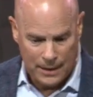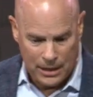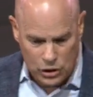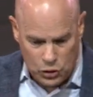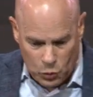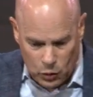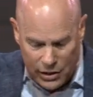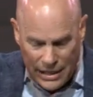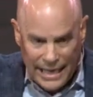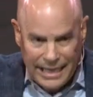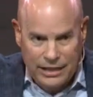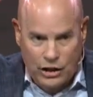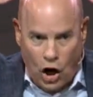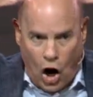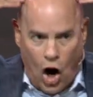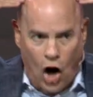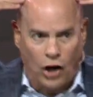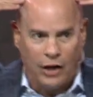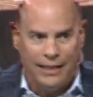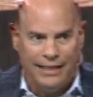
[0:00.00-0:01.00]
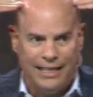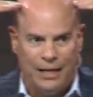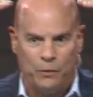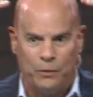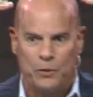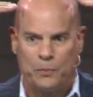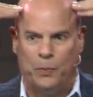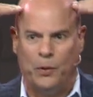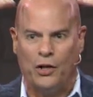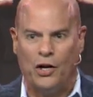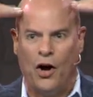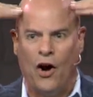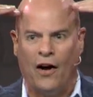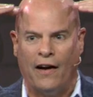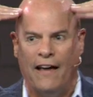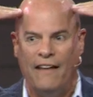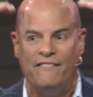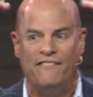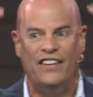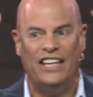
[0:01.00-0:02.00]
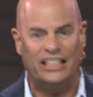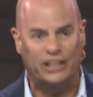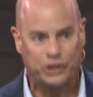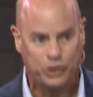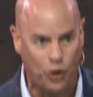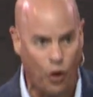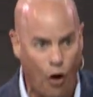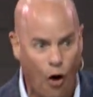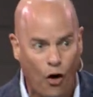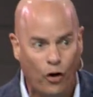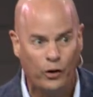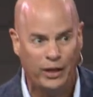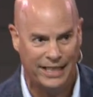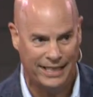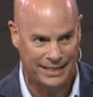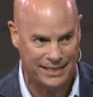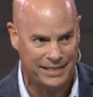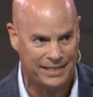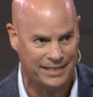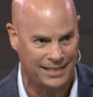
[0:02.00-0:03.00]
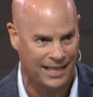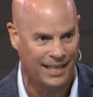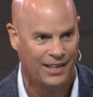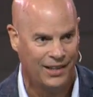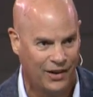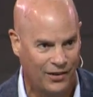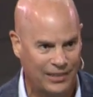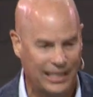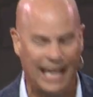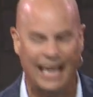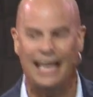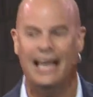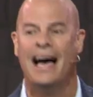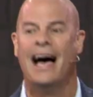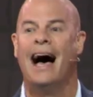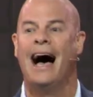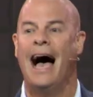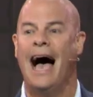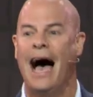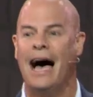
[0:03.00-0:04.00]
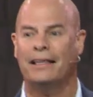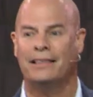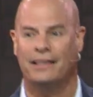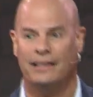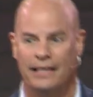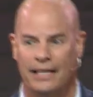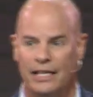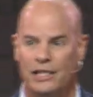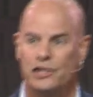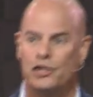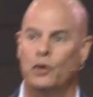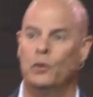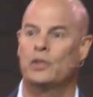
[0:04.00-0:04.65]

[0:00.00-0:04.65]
This was a garland that was put on a victorious, okay, athlete.